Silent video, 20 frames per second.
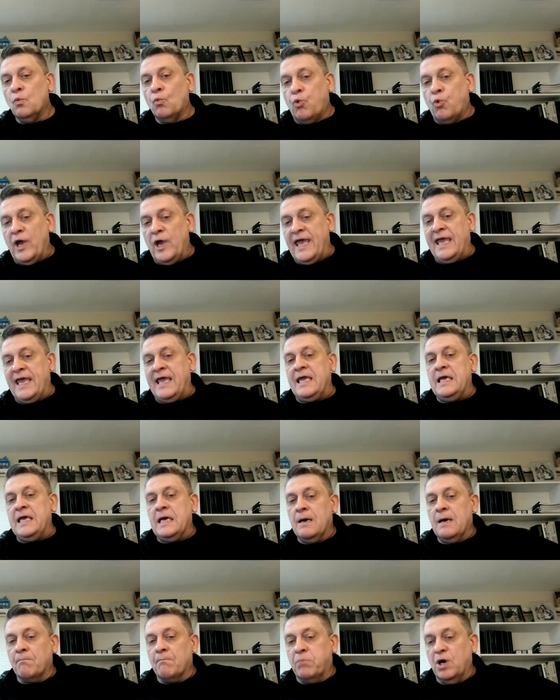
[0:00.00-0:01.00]

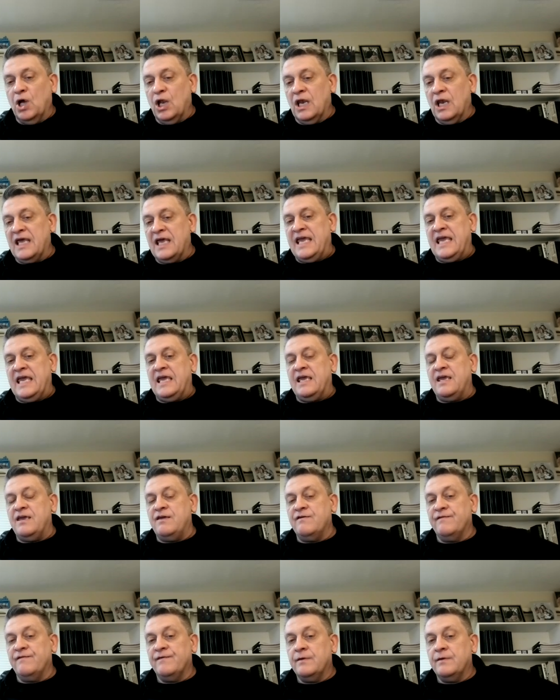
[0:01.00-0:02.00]
We
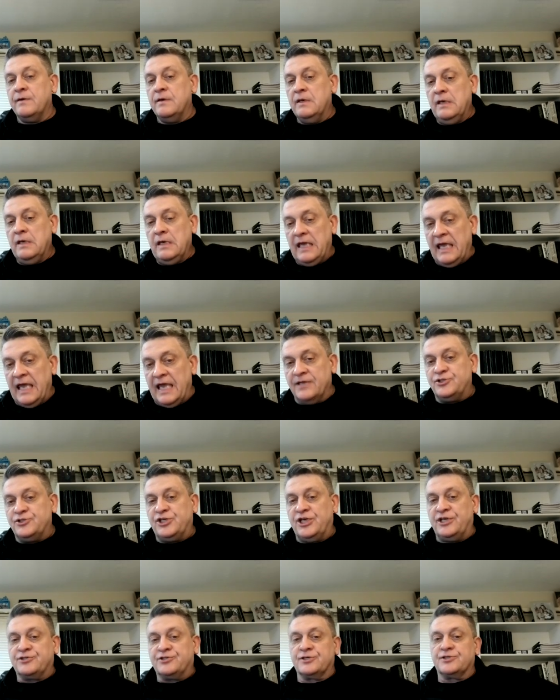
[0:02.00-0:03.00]
believe in
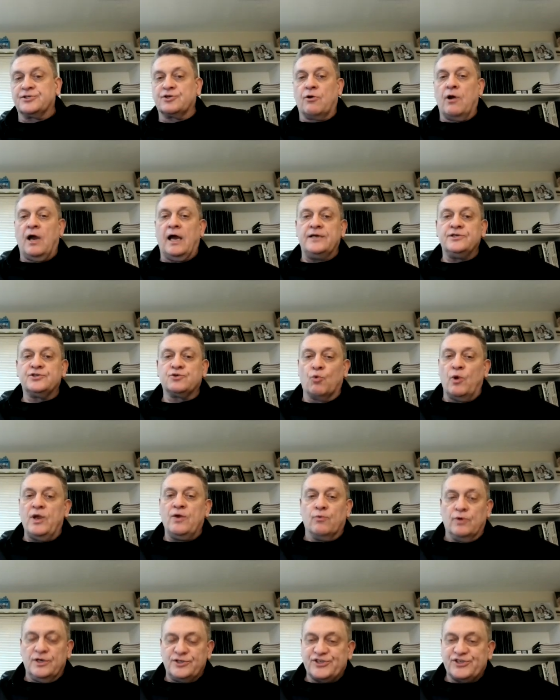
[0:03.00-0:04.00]
Jesus Christ. We
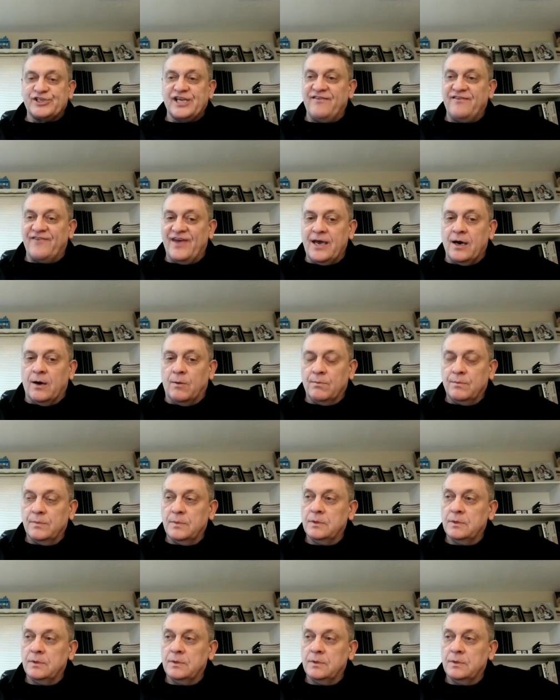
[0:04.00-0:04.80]
receive him.